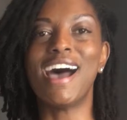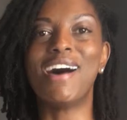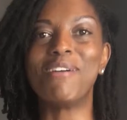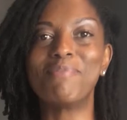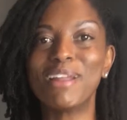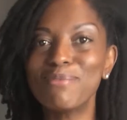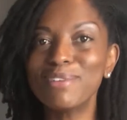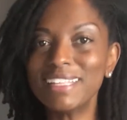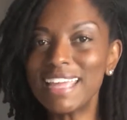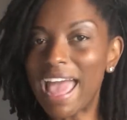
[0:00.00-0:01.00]
But I'm
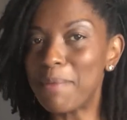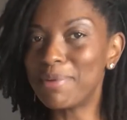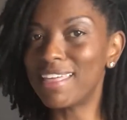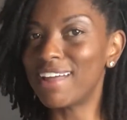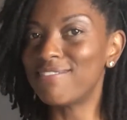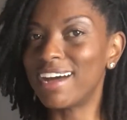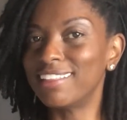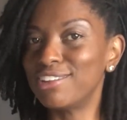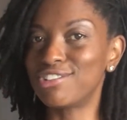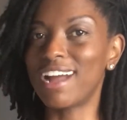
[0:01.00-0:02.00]
really happy that I
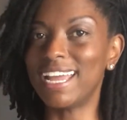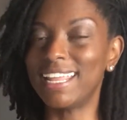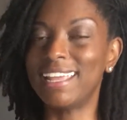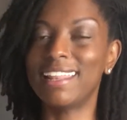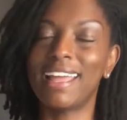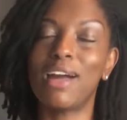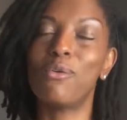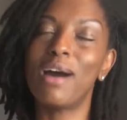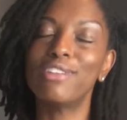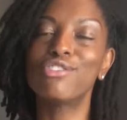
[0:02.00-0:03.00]
finally tried it.
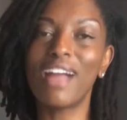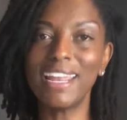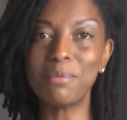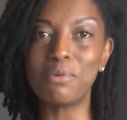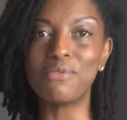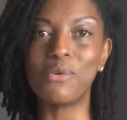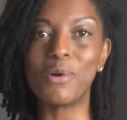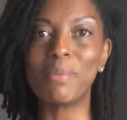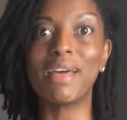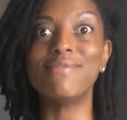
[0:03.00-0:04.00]
I tried it
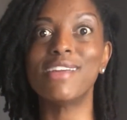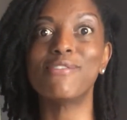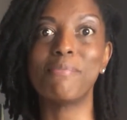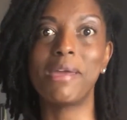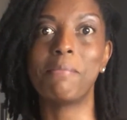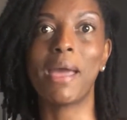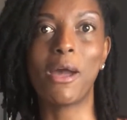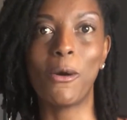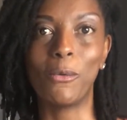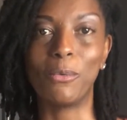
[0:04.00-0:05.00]
before, but I've never made my
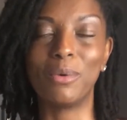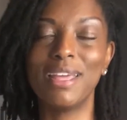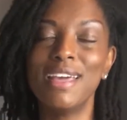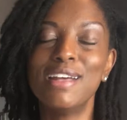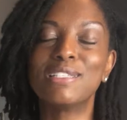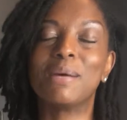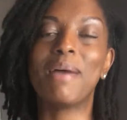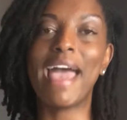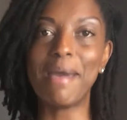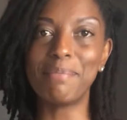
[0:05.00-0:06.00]
own. So I'm
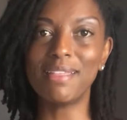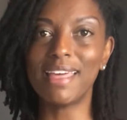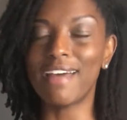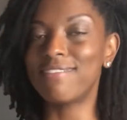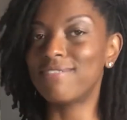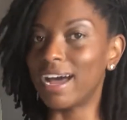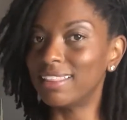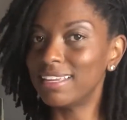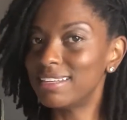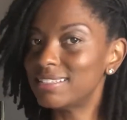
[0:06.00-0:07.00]
happy that I
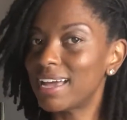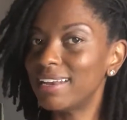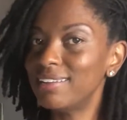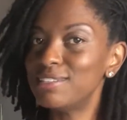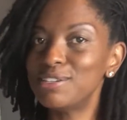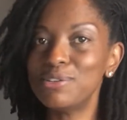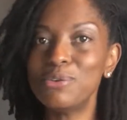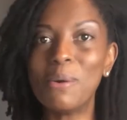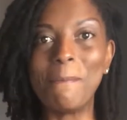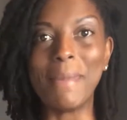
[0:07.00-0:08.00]
finally decided
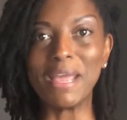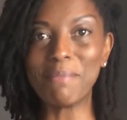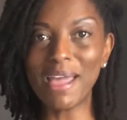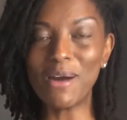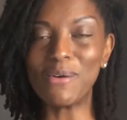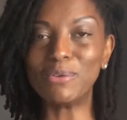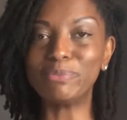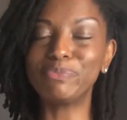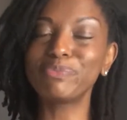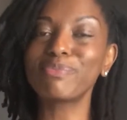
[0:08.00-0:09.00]
to make my
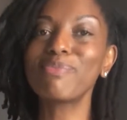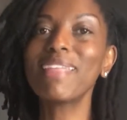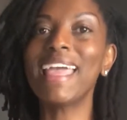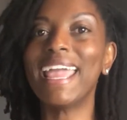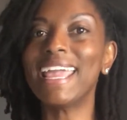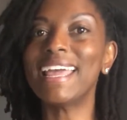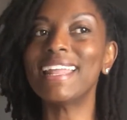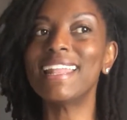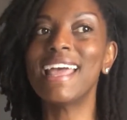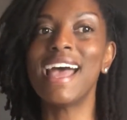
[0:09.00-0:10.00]
own.
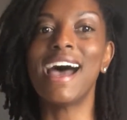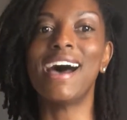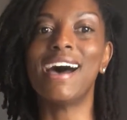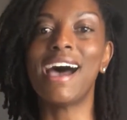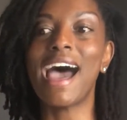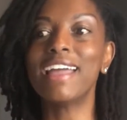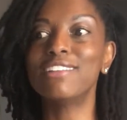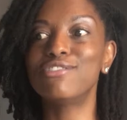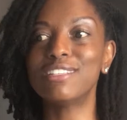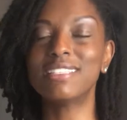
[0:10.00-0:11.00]
And
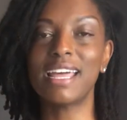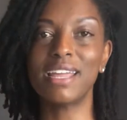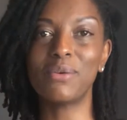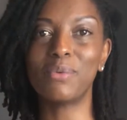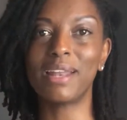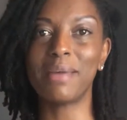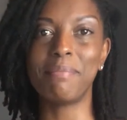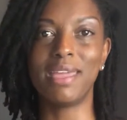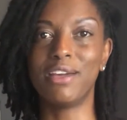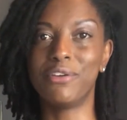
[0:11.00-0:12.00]
I just like when I
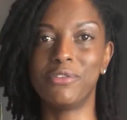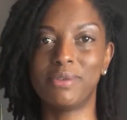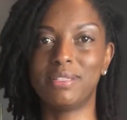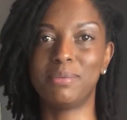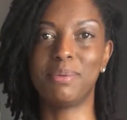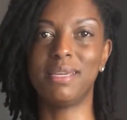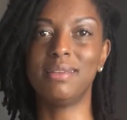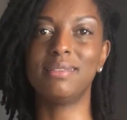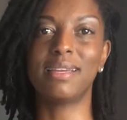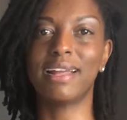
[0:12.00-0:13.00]
make other
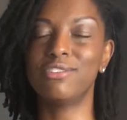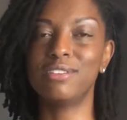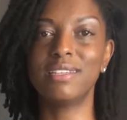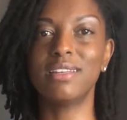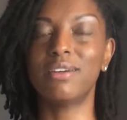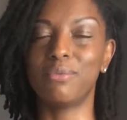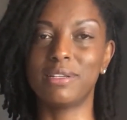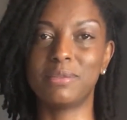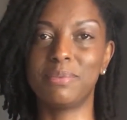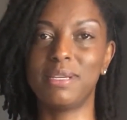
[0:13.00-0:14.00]
recipes, like I just get
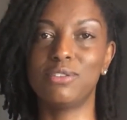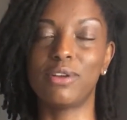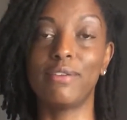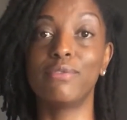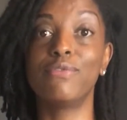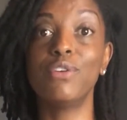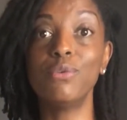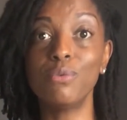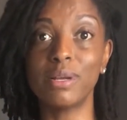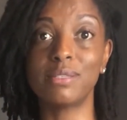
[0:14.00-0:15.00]
recipes or I
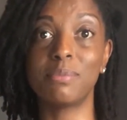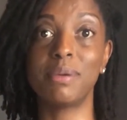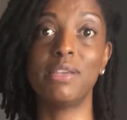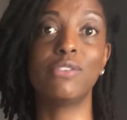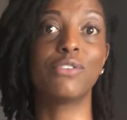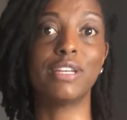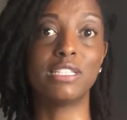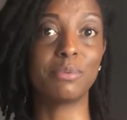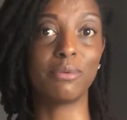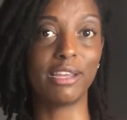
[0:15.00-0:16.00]
view recipes for
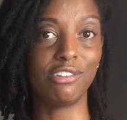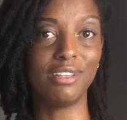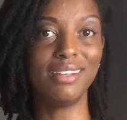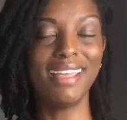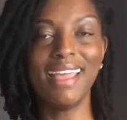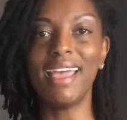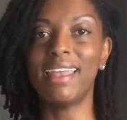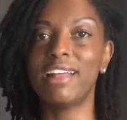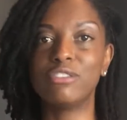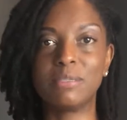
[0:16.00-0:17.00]
inspiration and
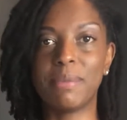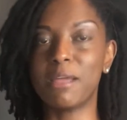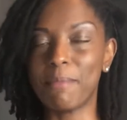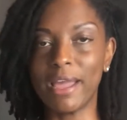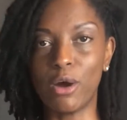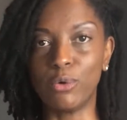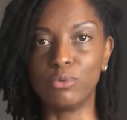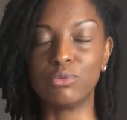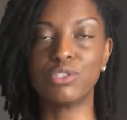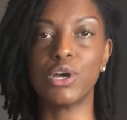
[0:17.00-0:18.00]
I just make my
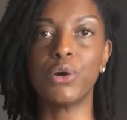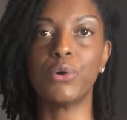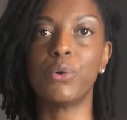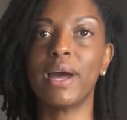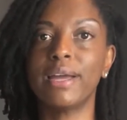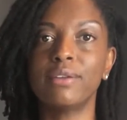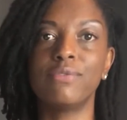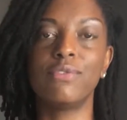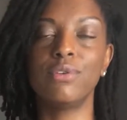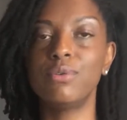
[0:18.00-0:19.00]
own. So I
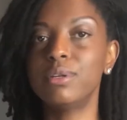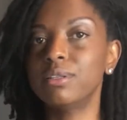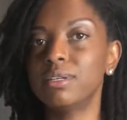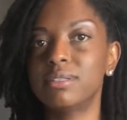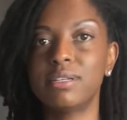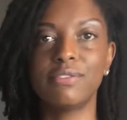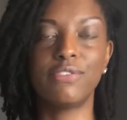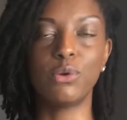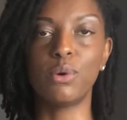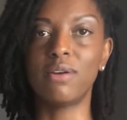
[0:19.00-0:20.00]
viewed and looked at a
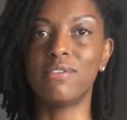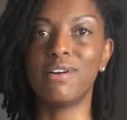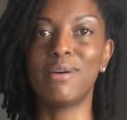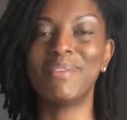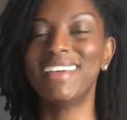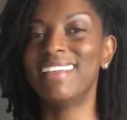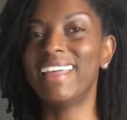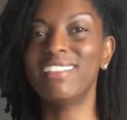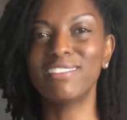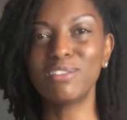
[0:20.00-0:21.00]
few of them. They
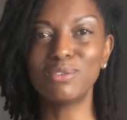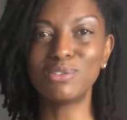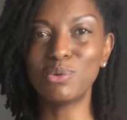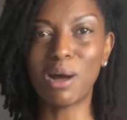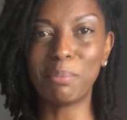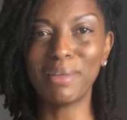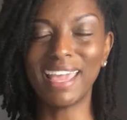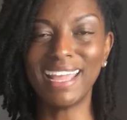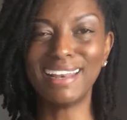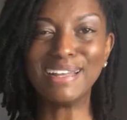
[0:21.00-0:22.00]
looked a little too
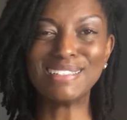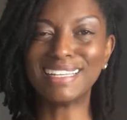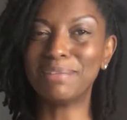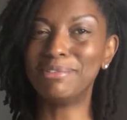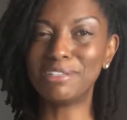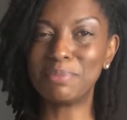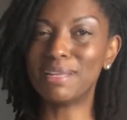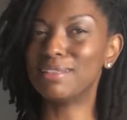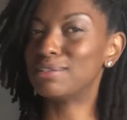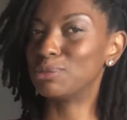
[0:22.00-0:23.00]
complicated and I was like, let me just make
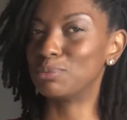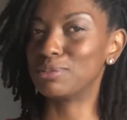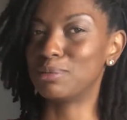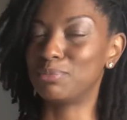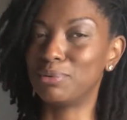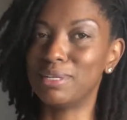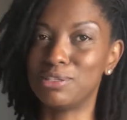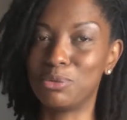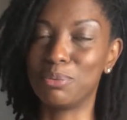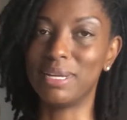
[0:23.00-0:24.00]
this super simple and
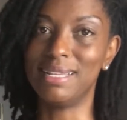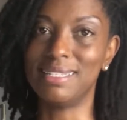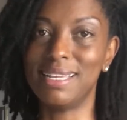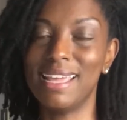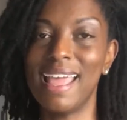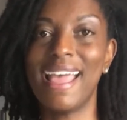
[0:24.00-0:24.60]
super easy.